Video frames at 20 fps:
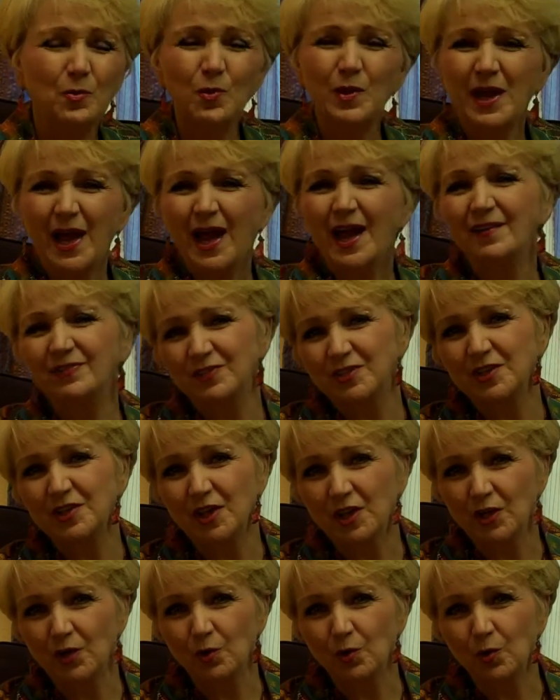we have to
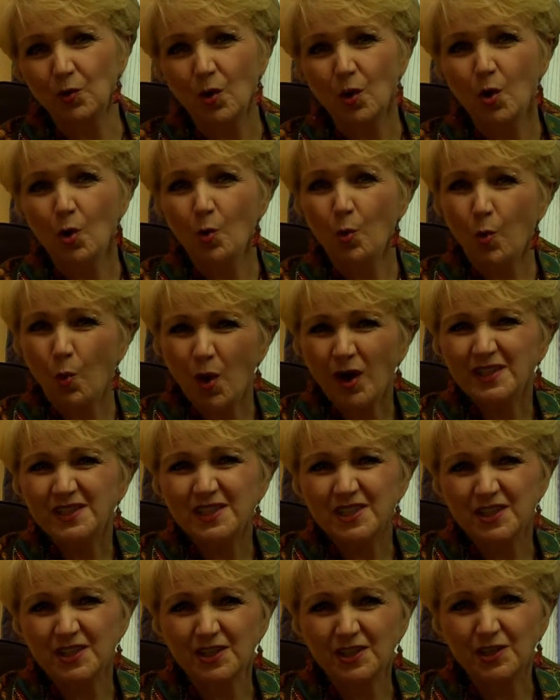know
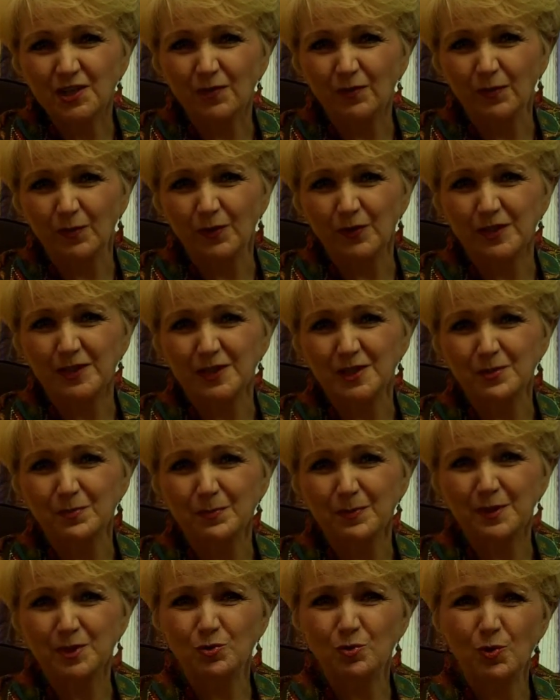what's the difference
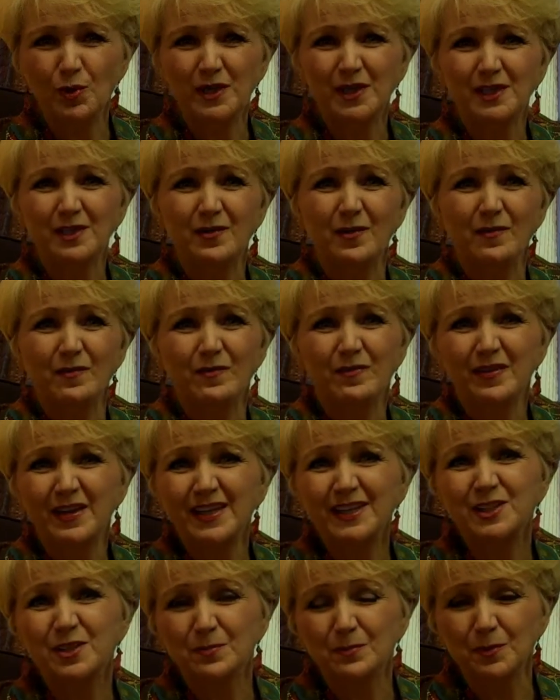between
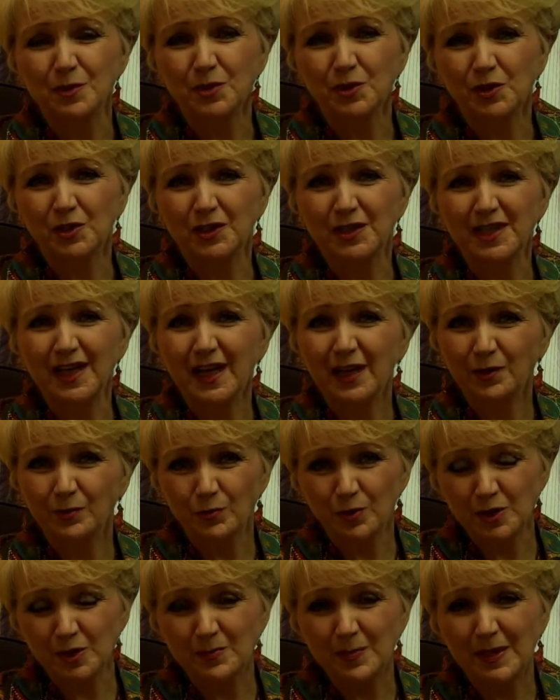victimhood and
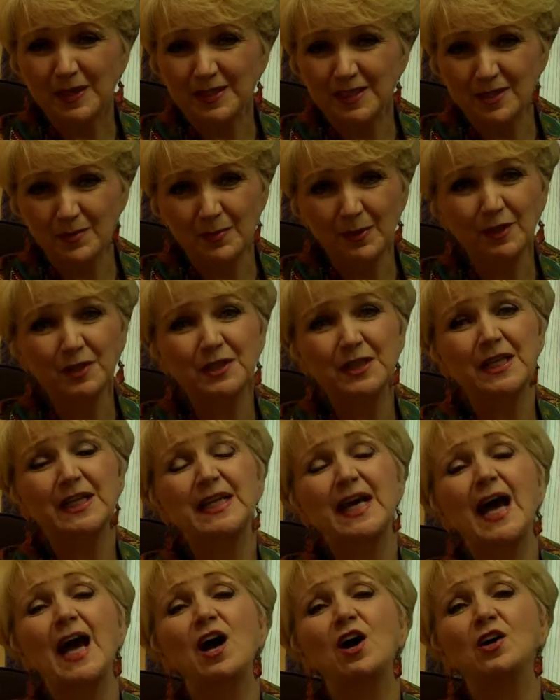responsibility,
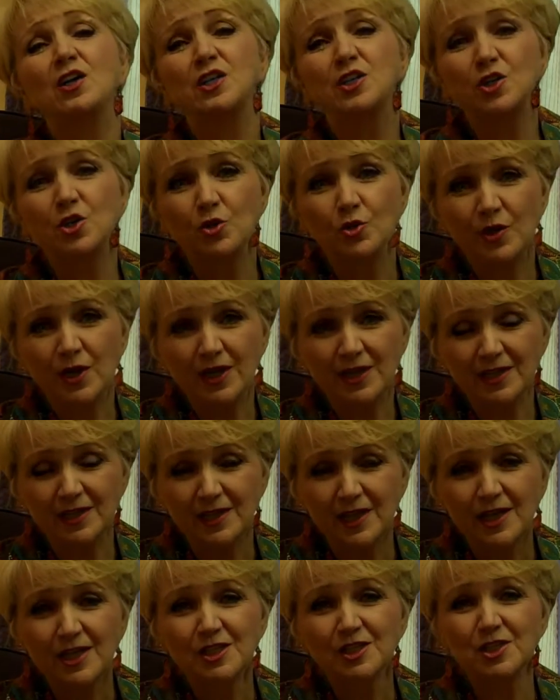and how can you get
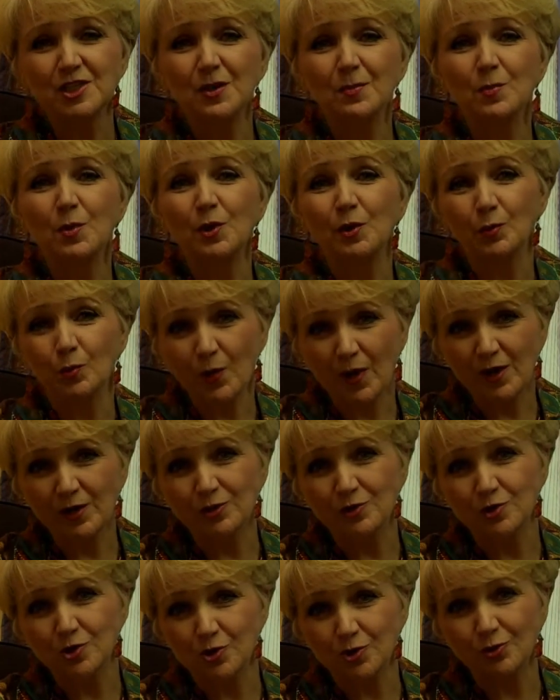someone
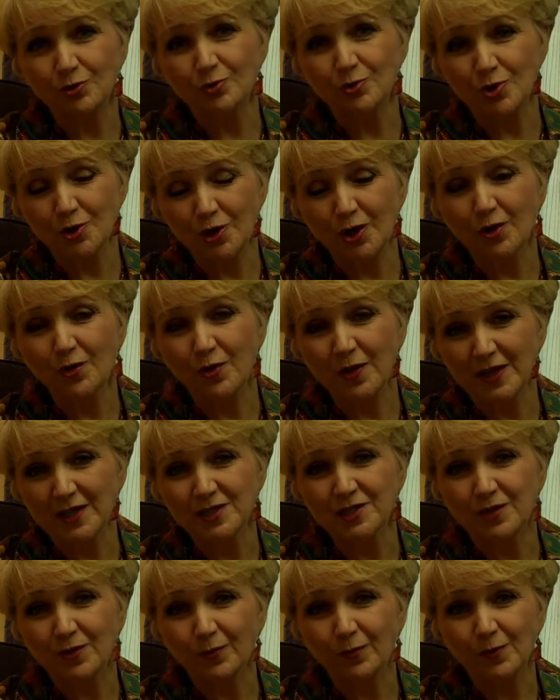around you to know
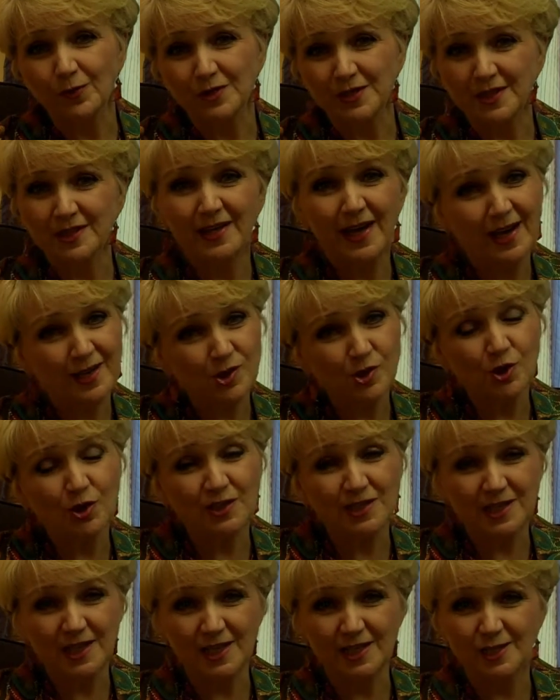that difference and
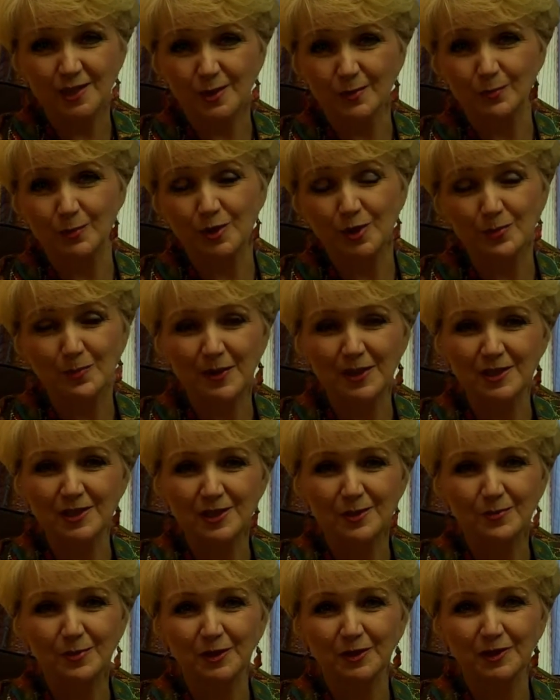actually take some
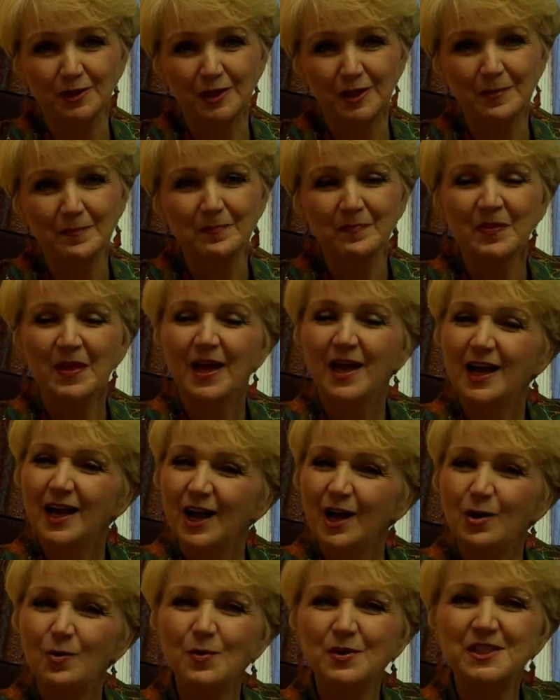responsibility.
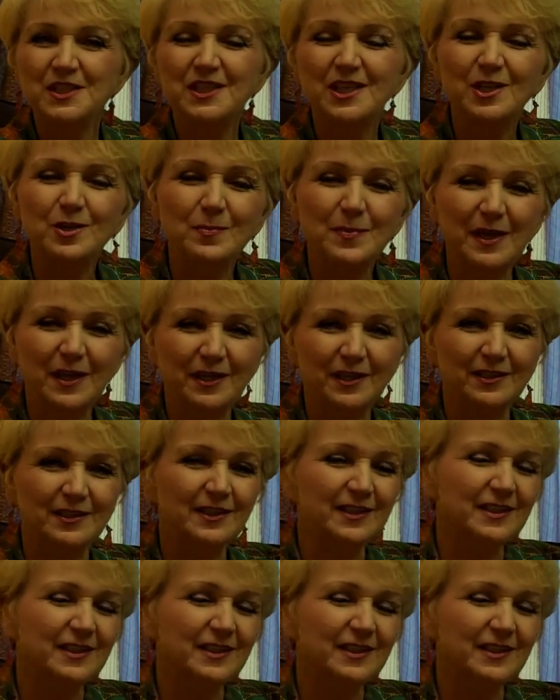I always think about an